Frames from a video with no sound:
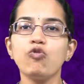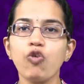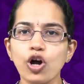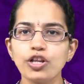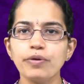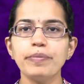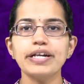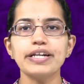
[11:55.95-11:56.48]

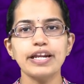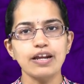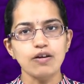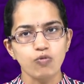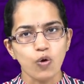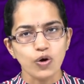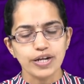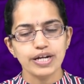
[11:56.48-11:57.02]

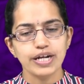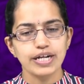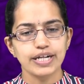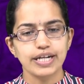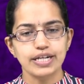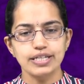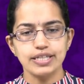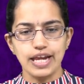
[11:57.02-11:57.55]
volumetric water
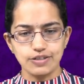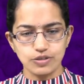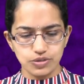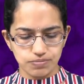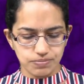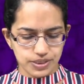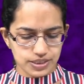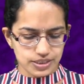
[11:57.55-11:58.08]
content that
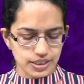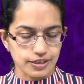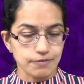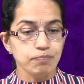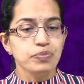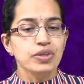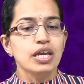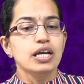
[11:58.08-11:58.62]
could be seen.